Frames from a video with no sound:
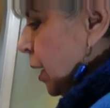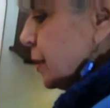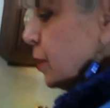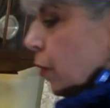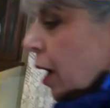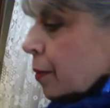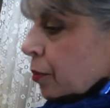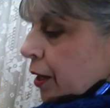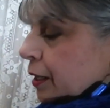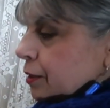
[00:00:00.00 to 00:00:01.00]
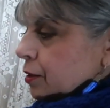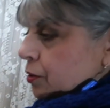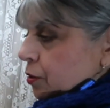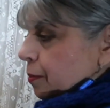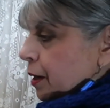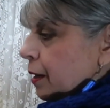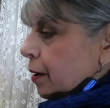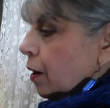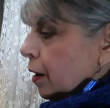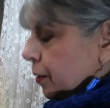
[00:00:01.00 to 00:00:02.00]
Okay, so I'm ready to do
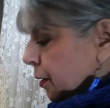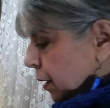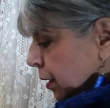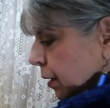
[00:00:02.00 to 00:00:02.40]
my art.